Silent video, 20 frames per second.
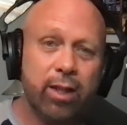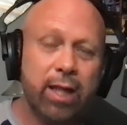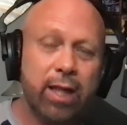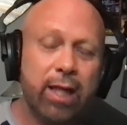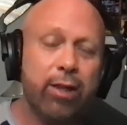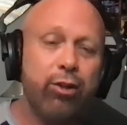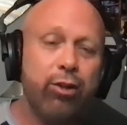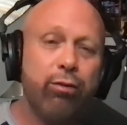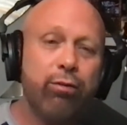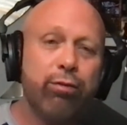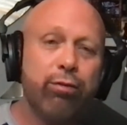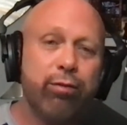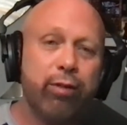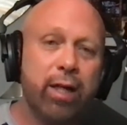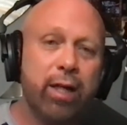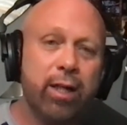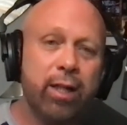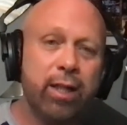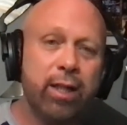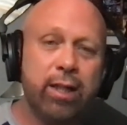and you
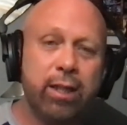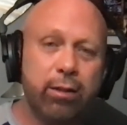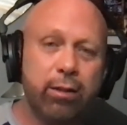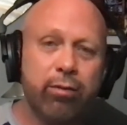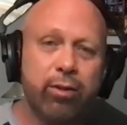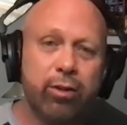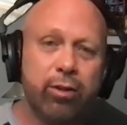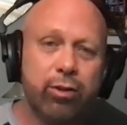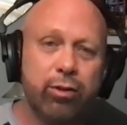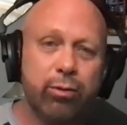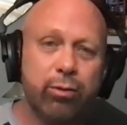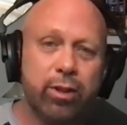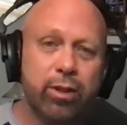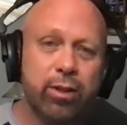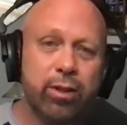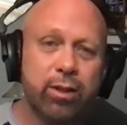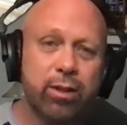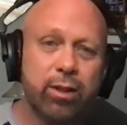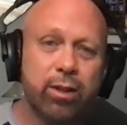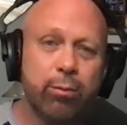finally give into
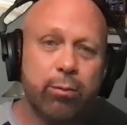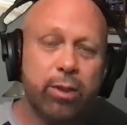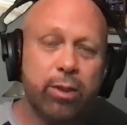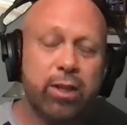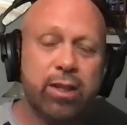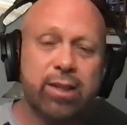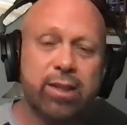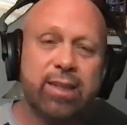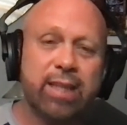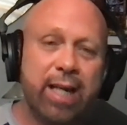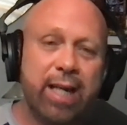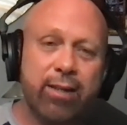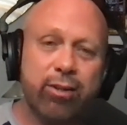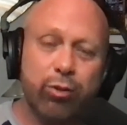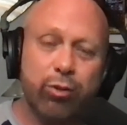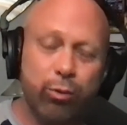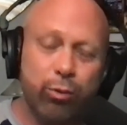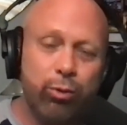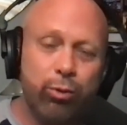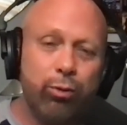it because that's
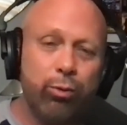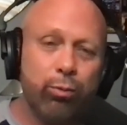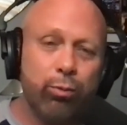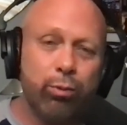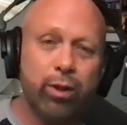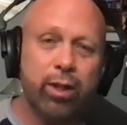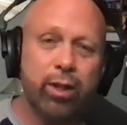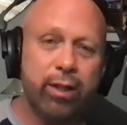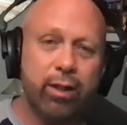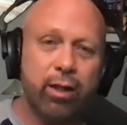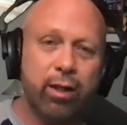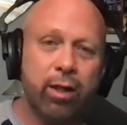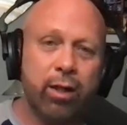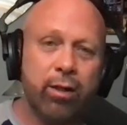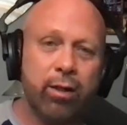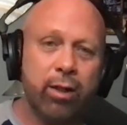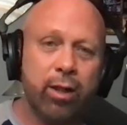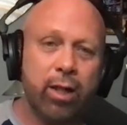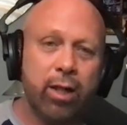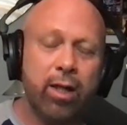who you really
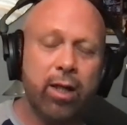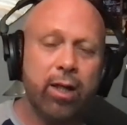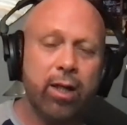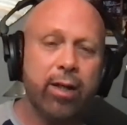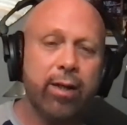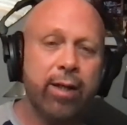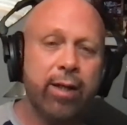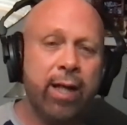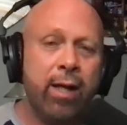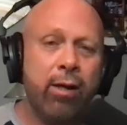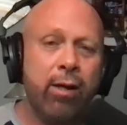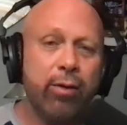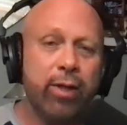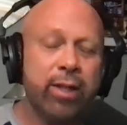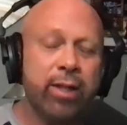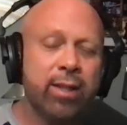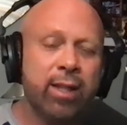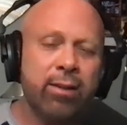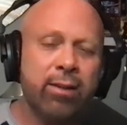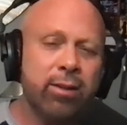are now
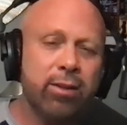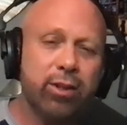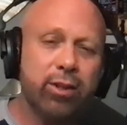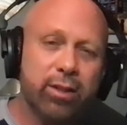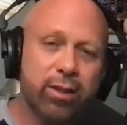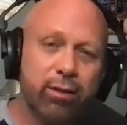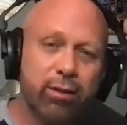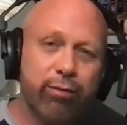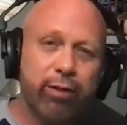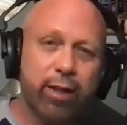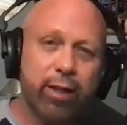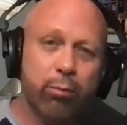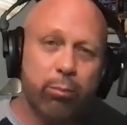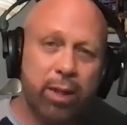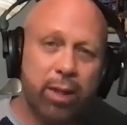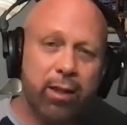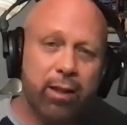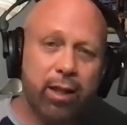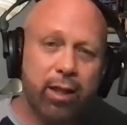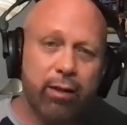it doesn't just affect
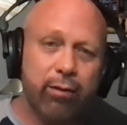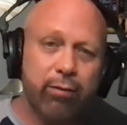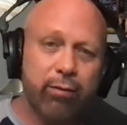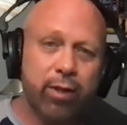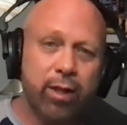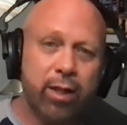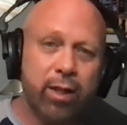my life